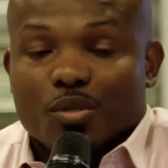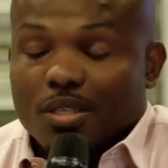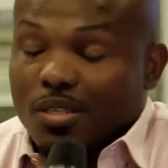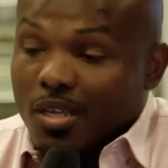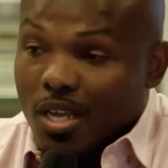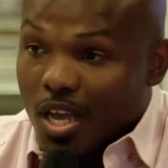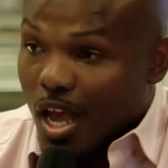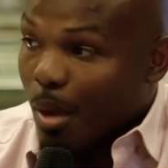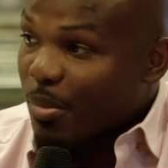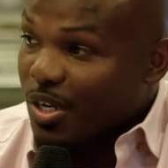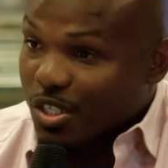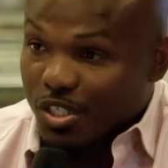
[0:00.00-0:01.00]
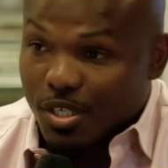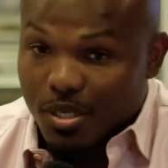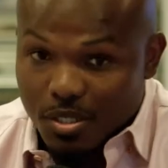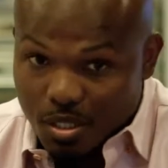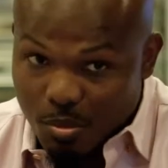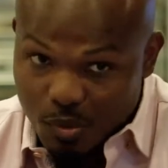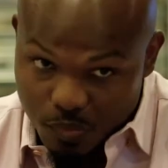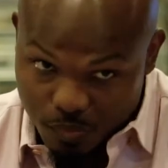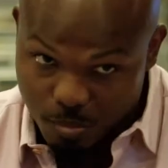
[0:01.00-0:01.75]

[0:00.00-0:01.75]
And I'm here to share some of